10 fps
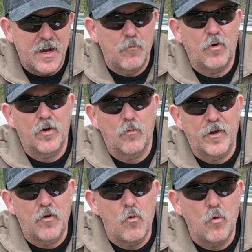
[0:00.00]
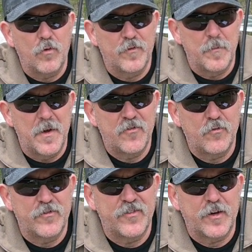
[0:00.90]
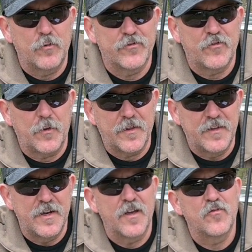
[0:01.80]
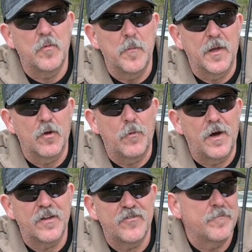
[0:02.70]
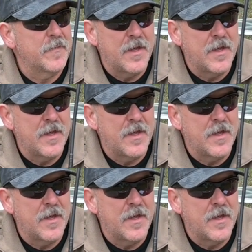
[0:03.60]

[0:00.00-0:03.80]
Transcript: and we're going to record the measured signal strength in decibel milliwatts.